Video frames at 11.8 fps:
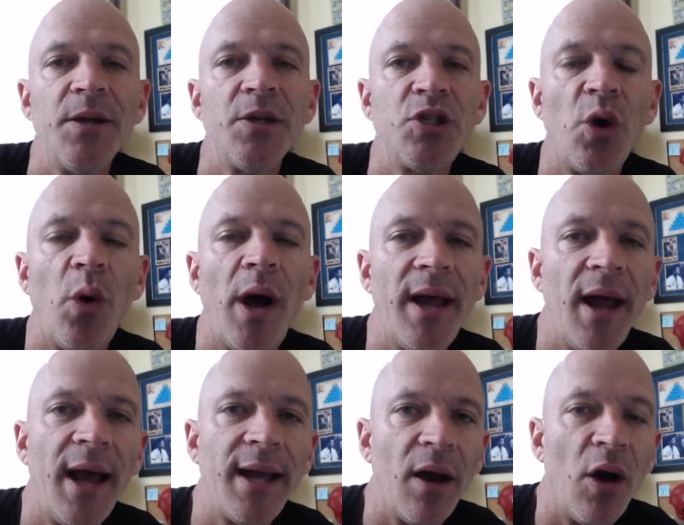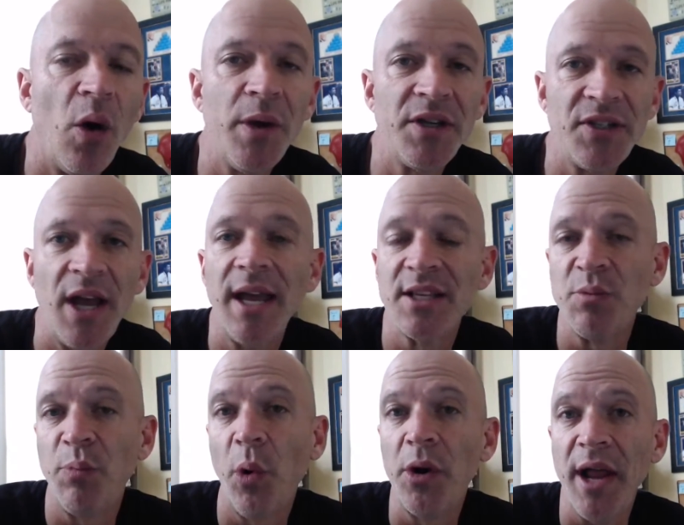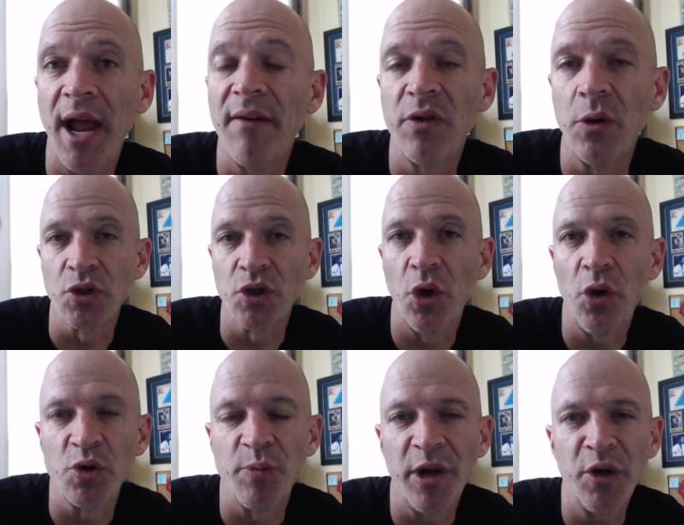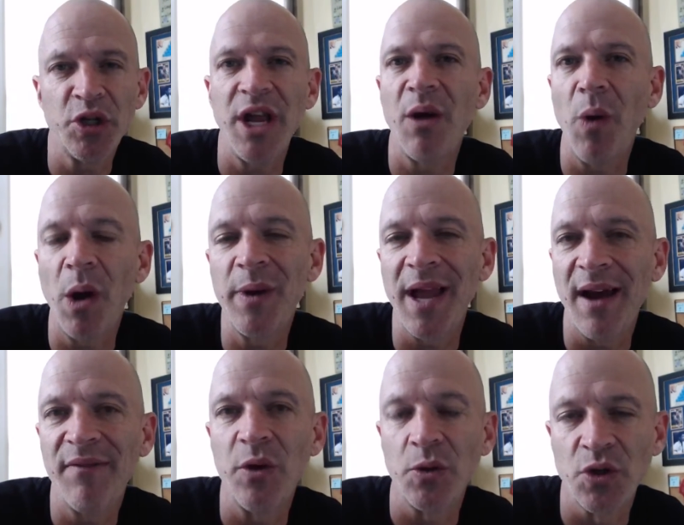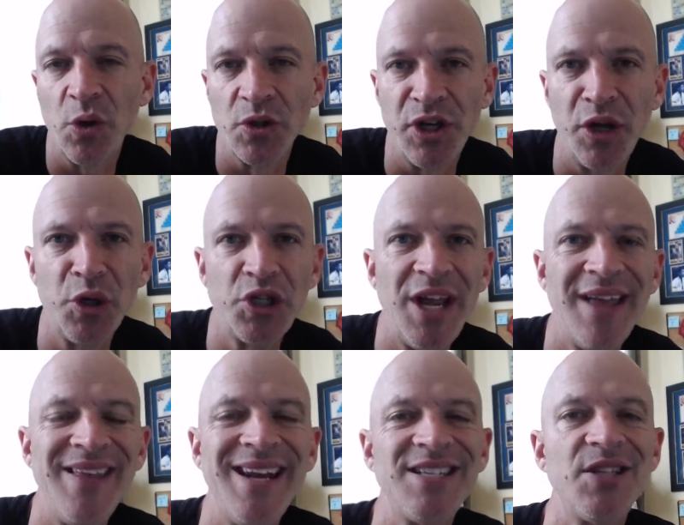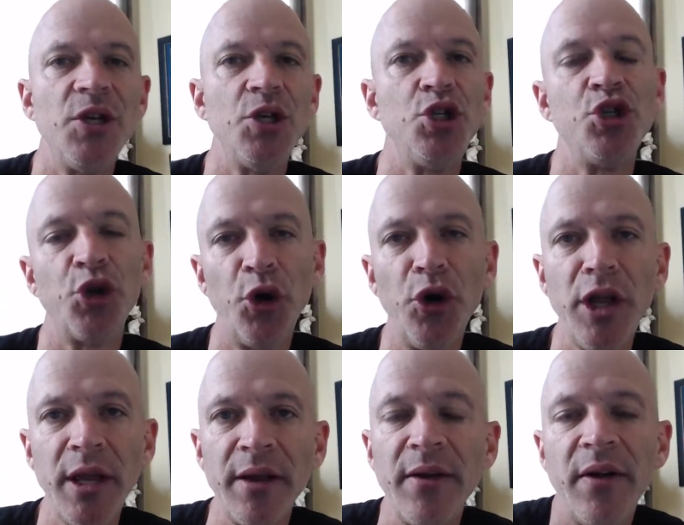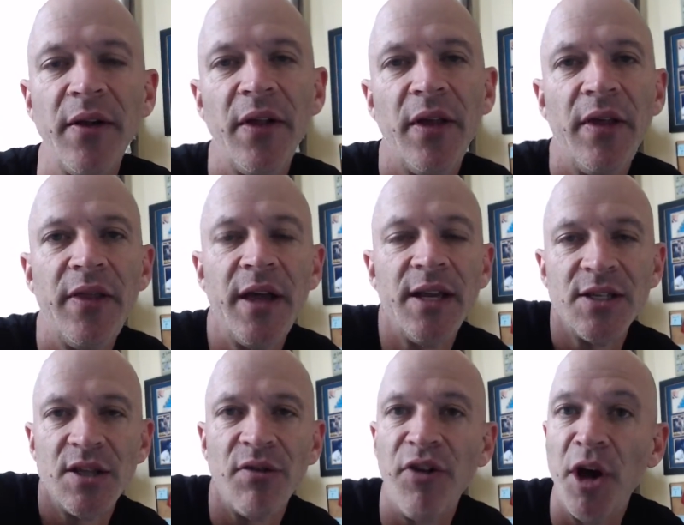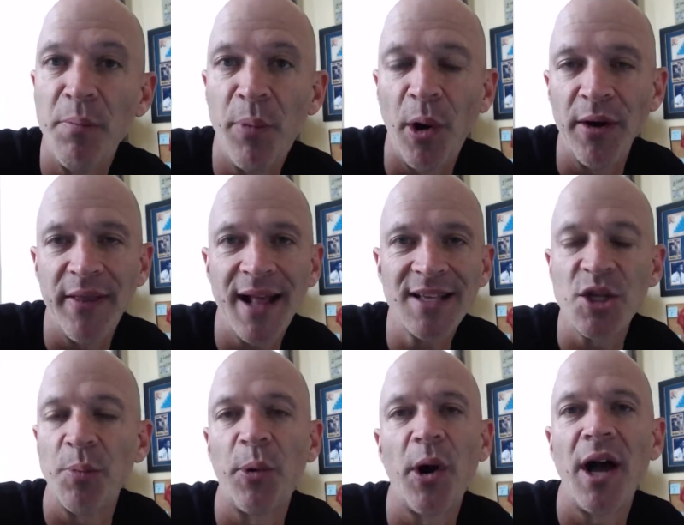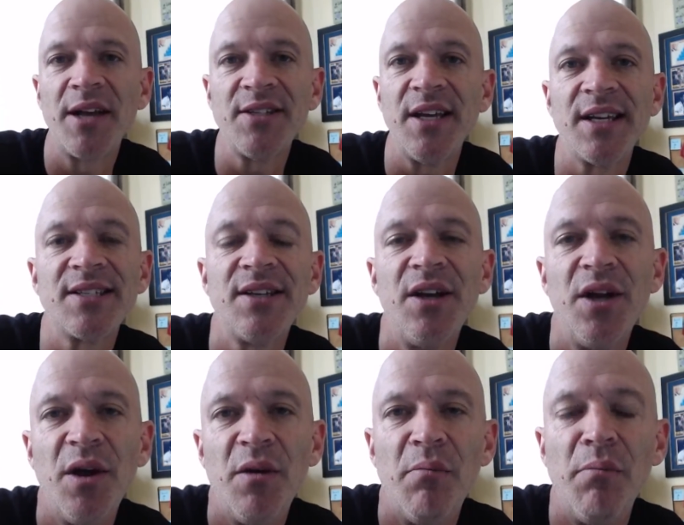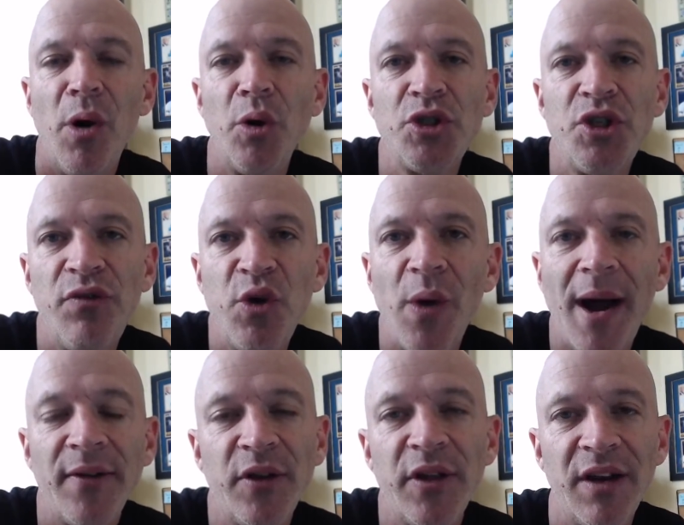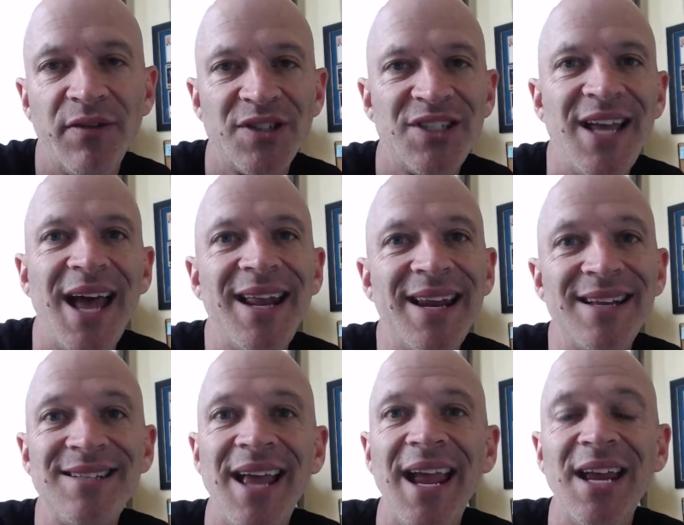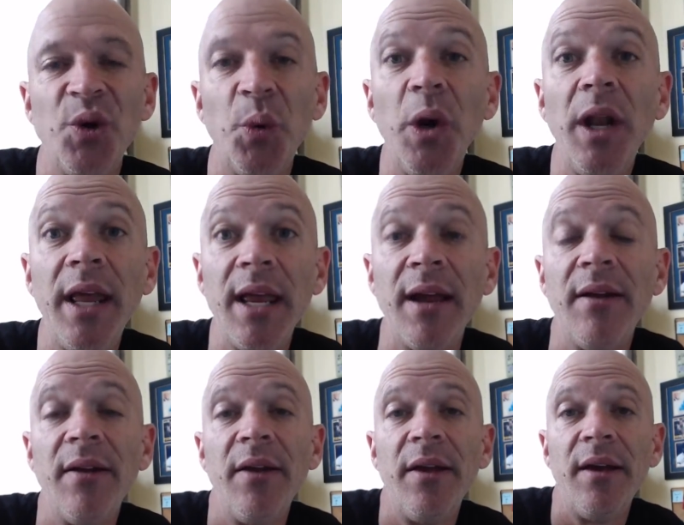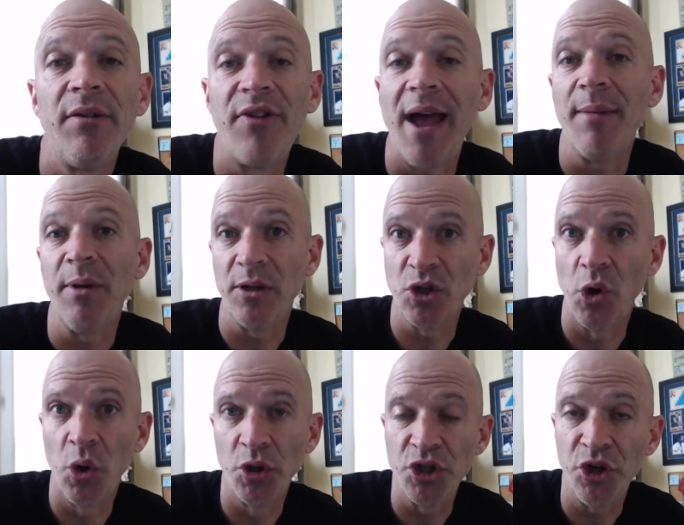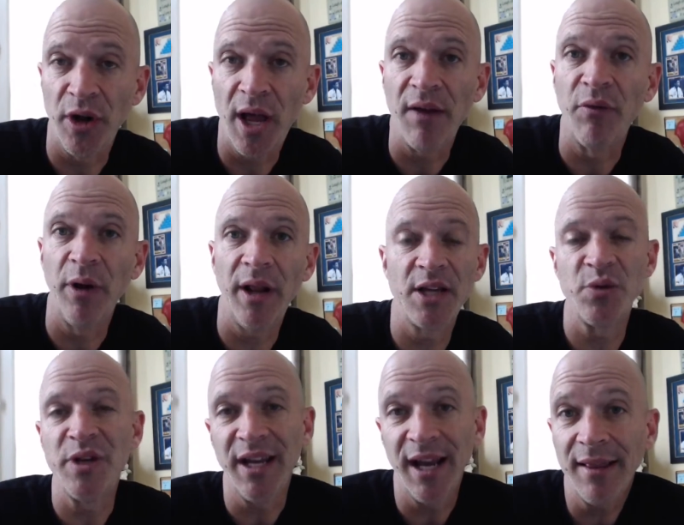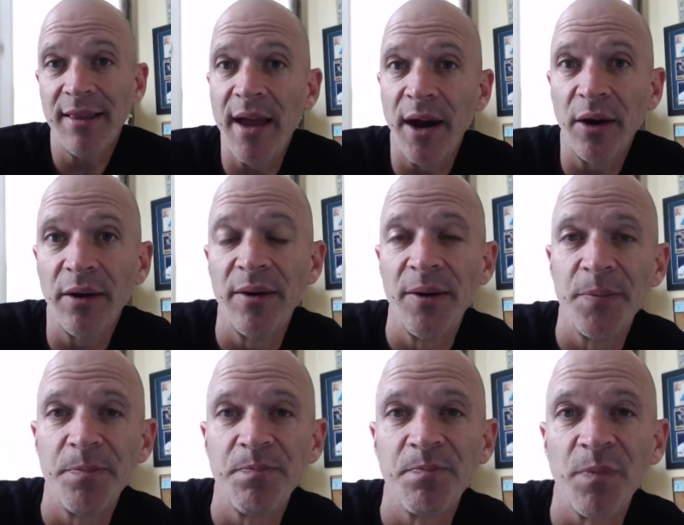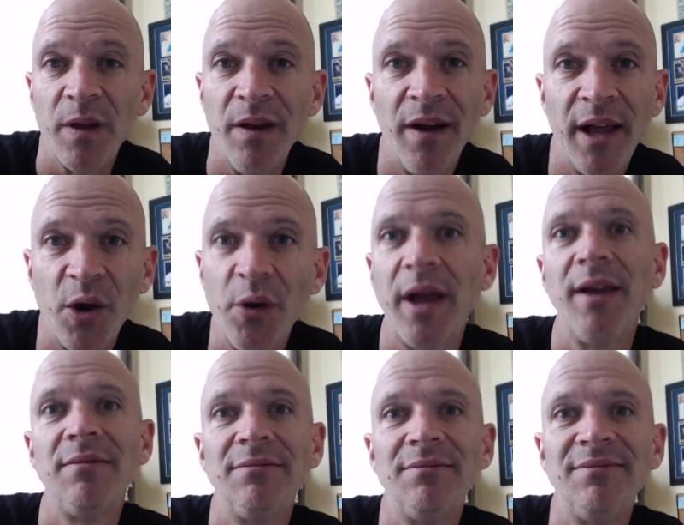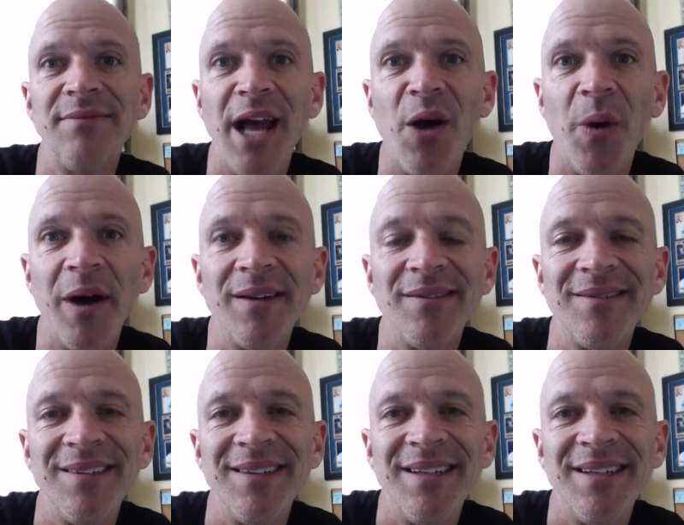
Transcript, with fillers: So I, I always say it's important to have goals, but understand why we have those goals and understand that it's the journey that is the fun part. That's the process. Most of you out there that have set and attained really fabulous goals in your life realize when you get there, you're like, okay, now what?